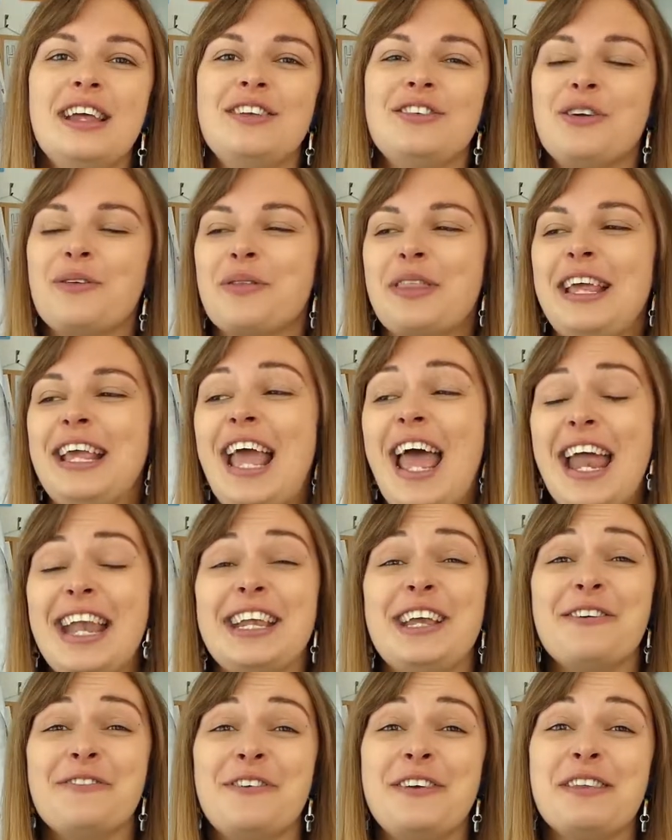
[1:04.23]
don't think
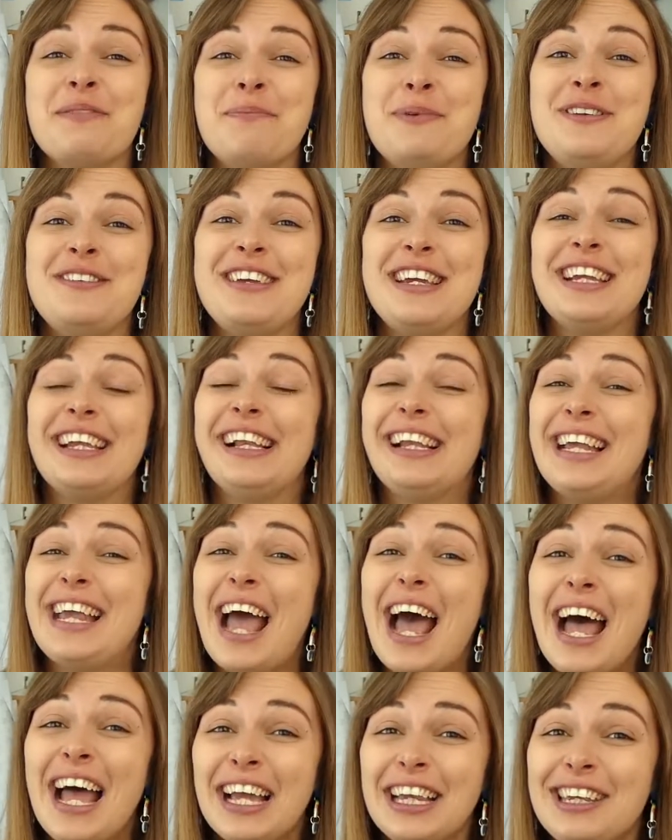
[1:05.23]
any of it's particularly
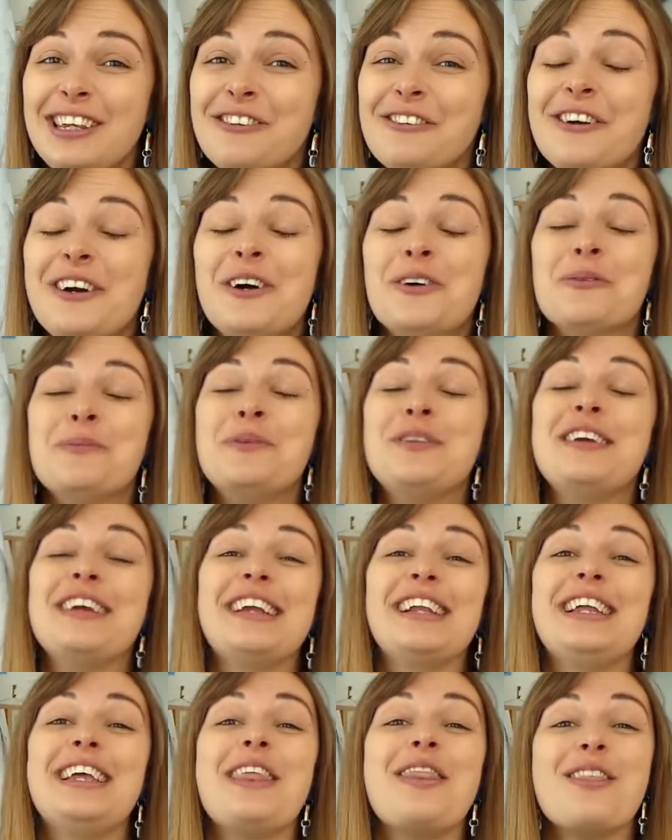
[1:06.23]
accurate or
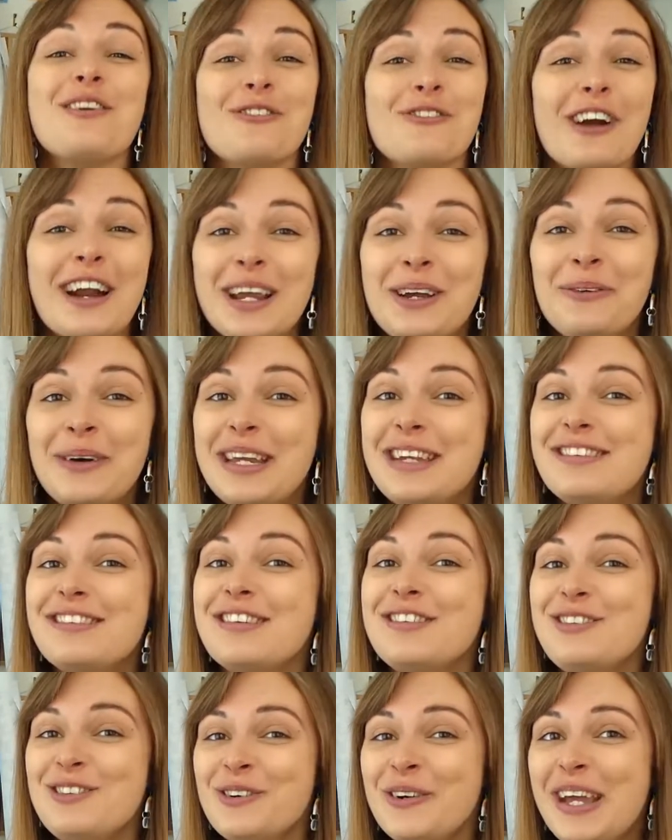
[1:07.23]
particularly the right way to
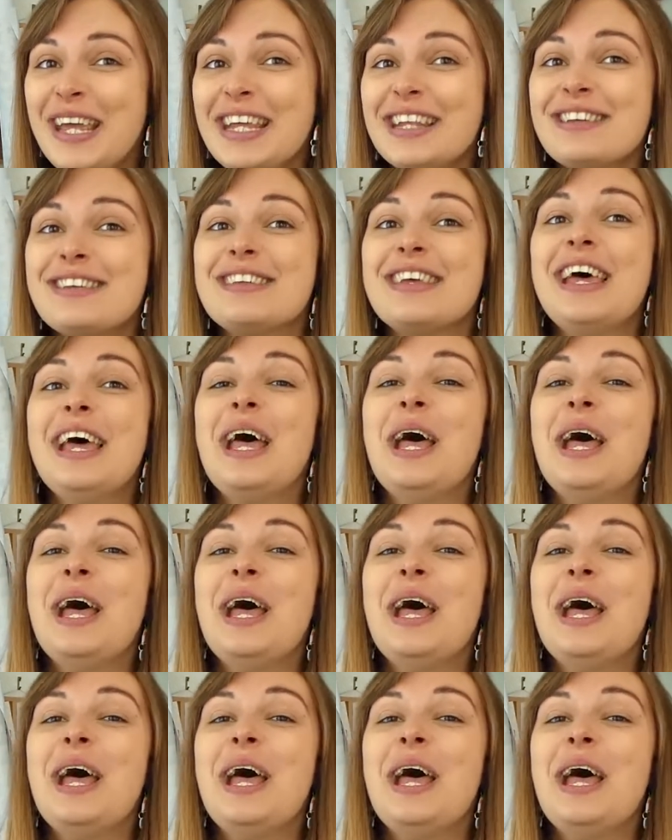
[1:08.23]
do it.